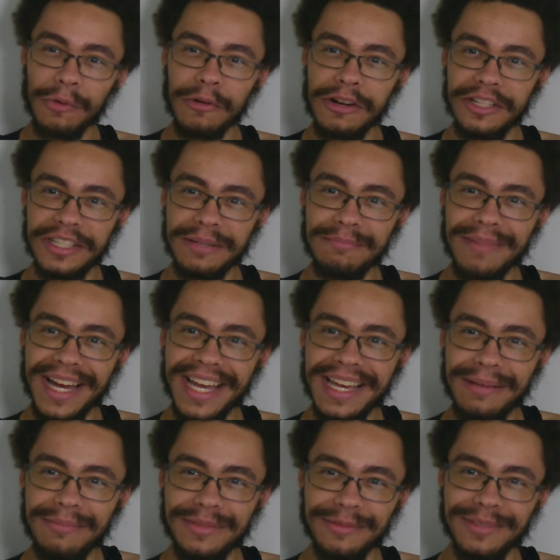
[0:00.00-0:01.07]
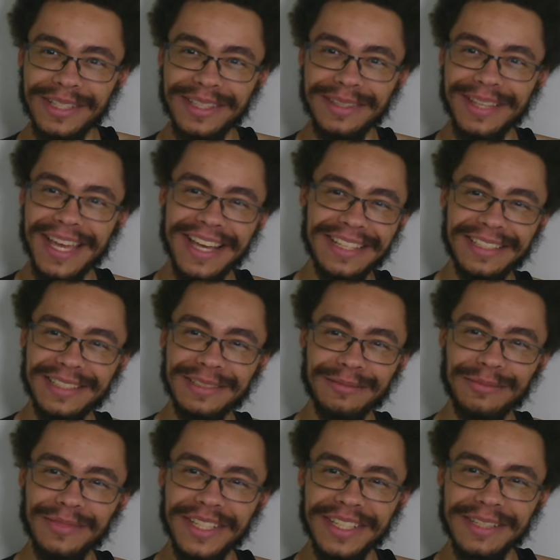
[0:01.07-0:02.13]
Worship my hips with taste,
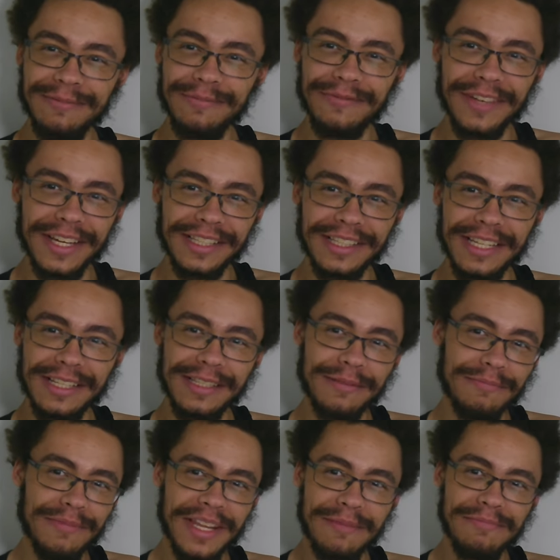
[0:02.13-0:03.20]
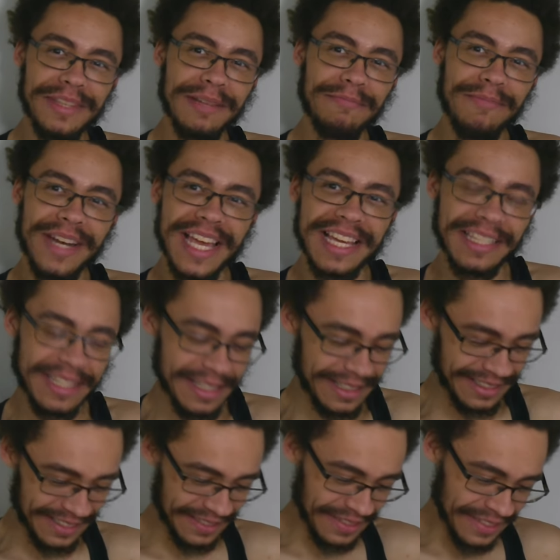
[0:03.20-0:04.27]
or put the fake that the flip the
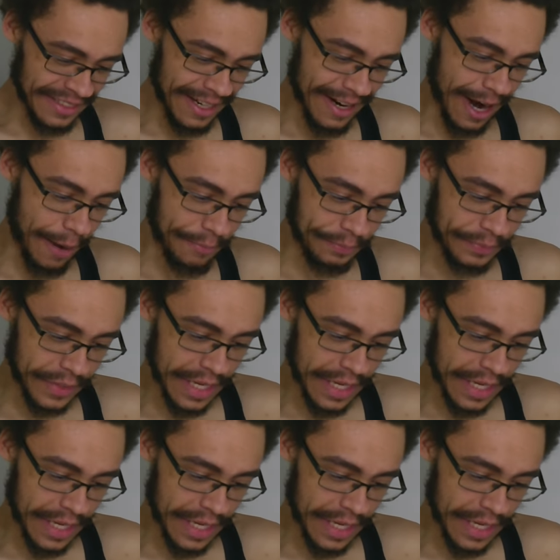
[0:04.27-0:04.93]
placed. Alright.